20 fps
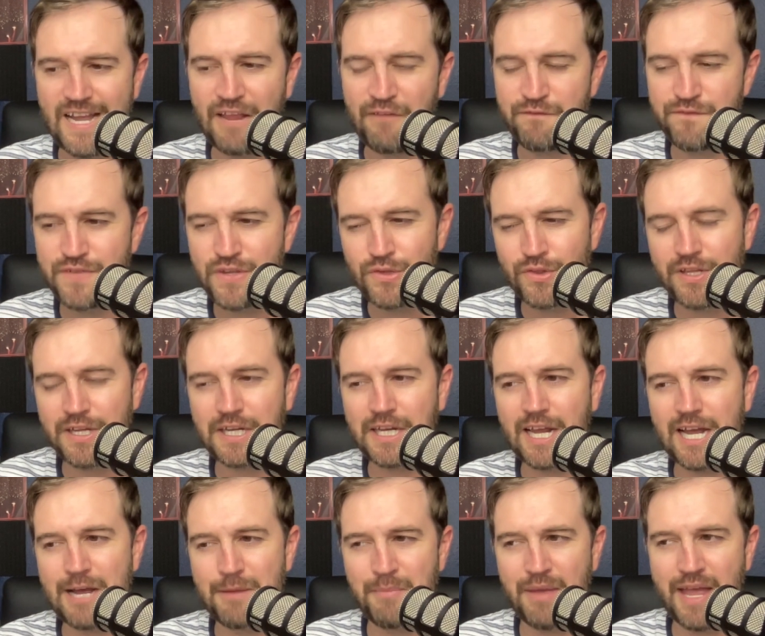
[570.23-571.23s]
I feel
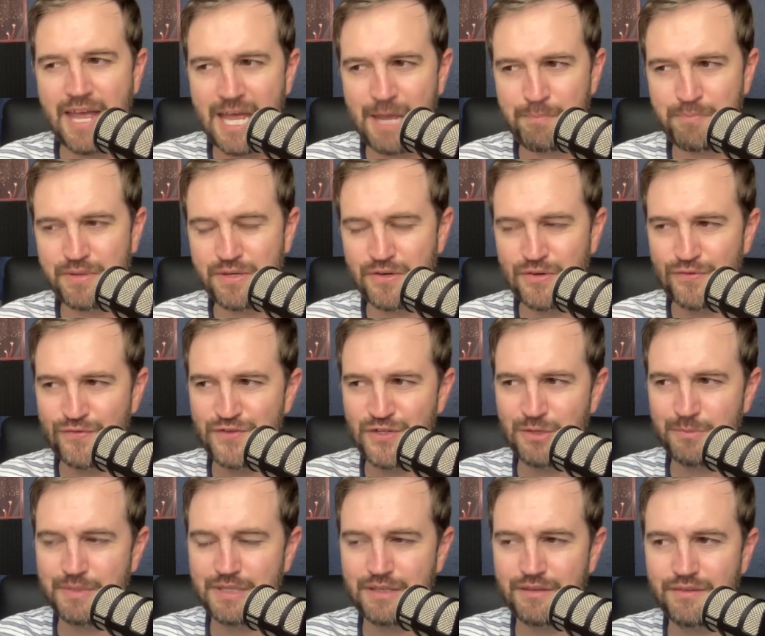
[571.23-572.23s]
like I'm happier
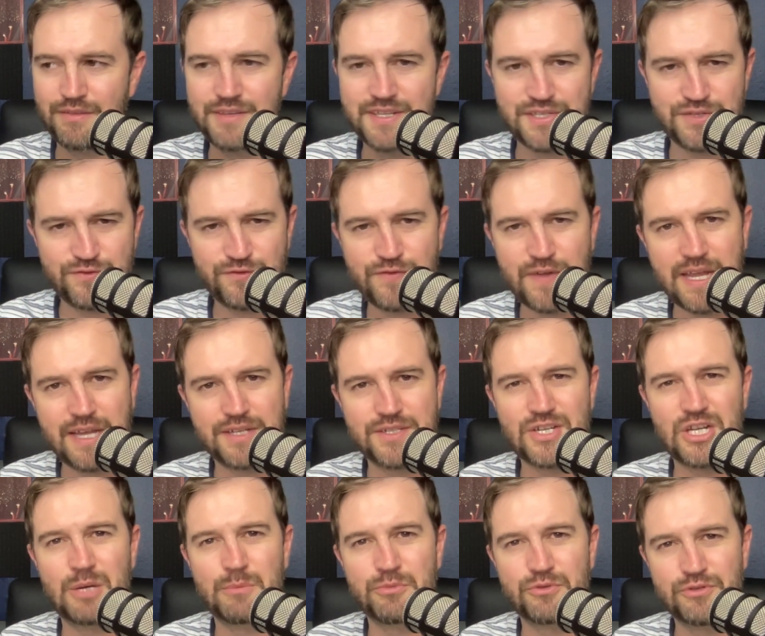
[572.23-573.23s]
filming this fake
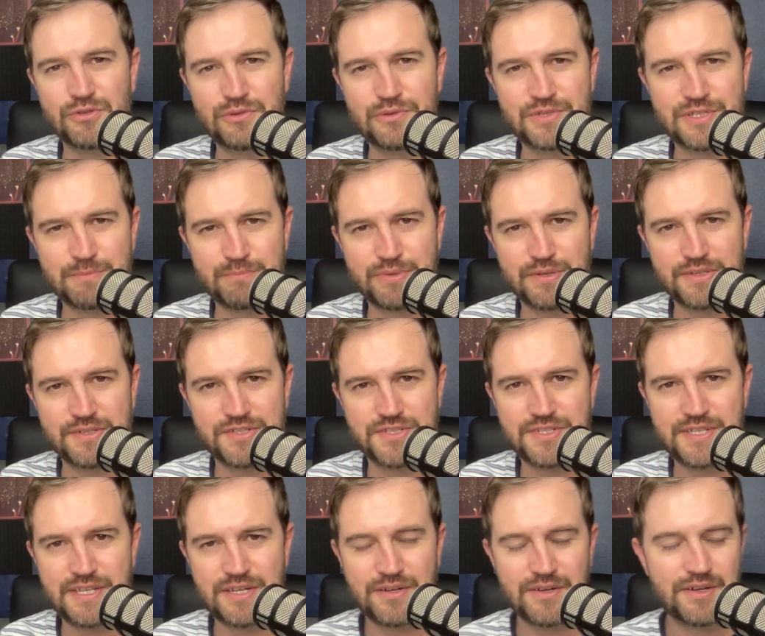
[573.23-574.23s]
Tom Cruise
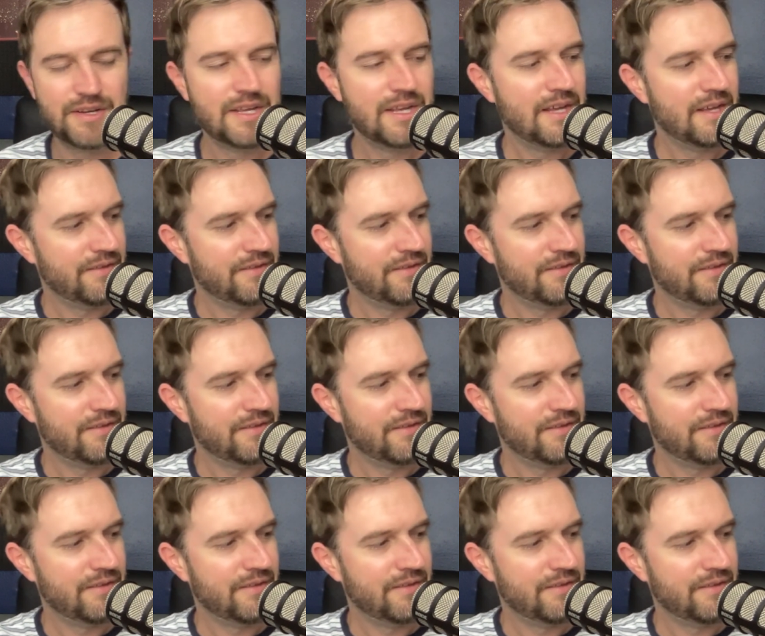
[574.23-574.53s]
impersonator